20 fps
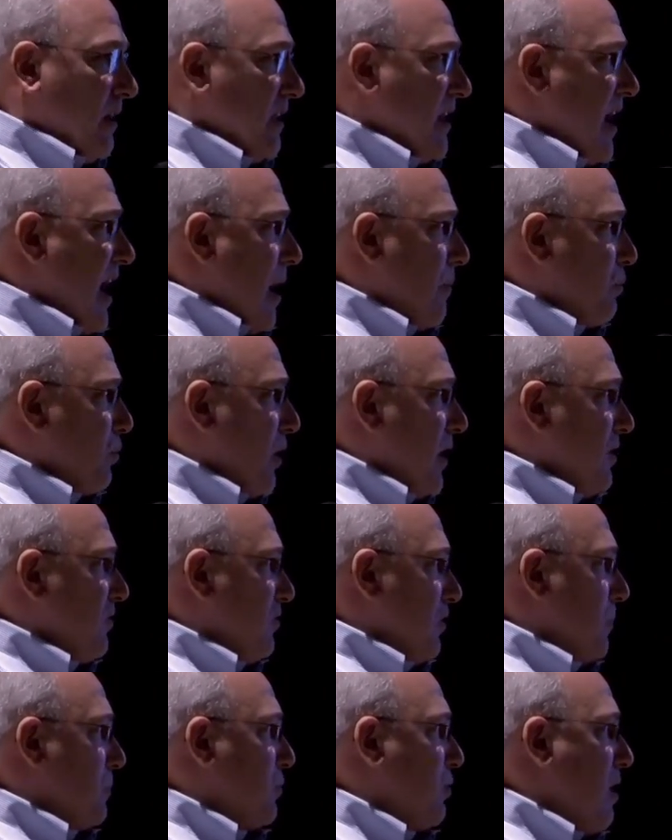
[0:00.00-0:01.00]
the
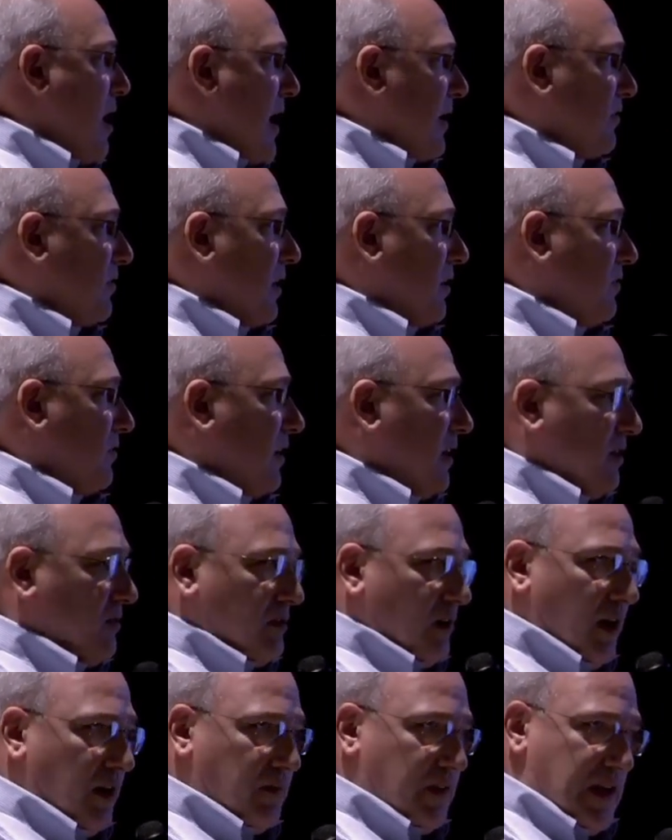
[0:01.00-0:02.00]
operational
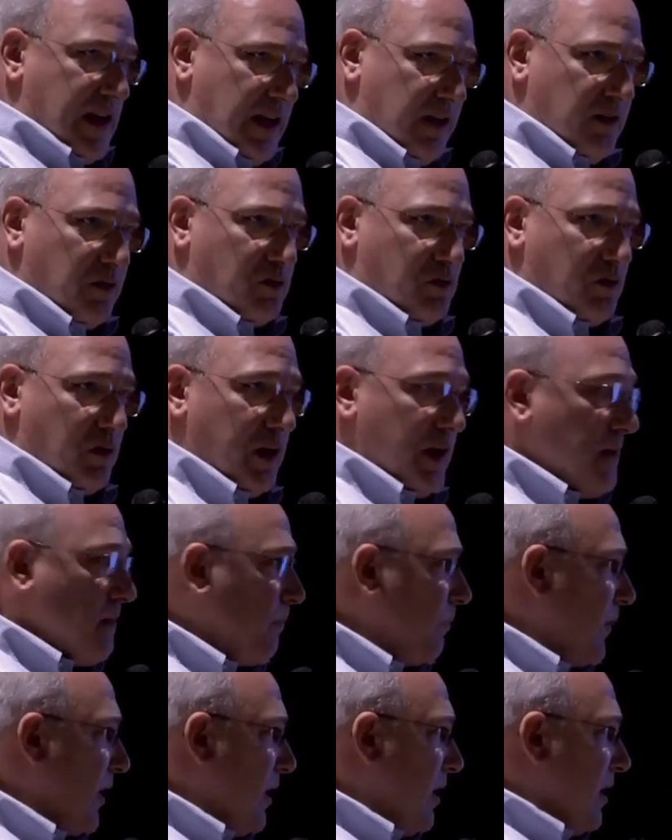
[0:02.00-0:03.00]
processes of the
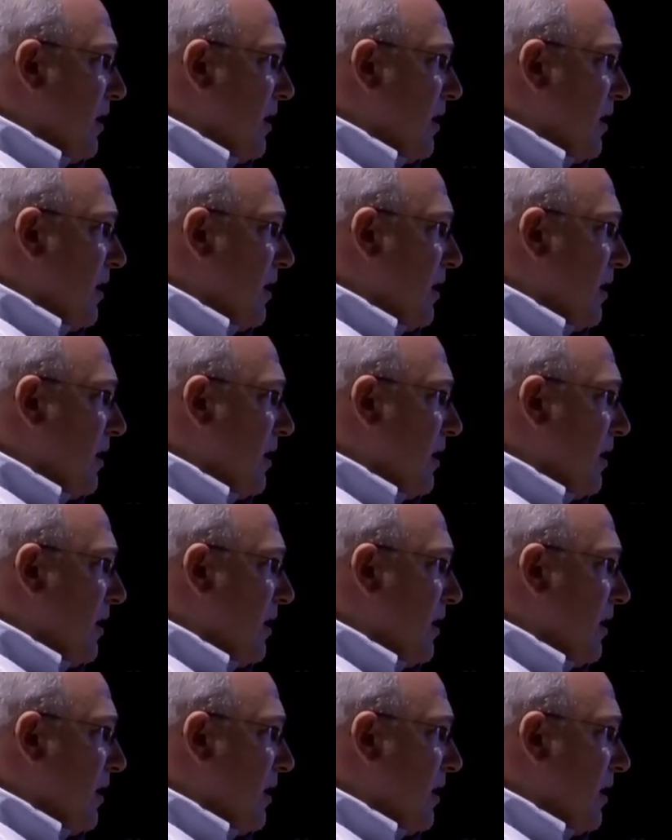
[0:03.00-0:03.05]
industry,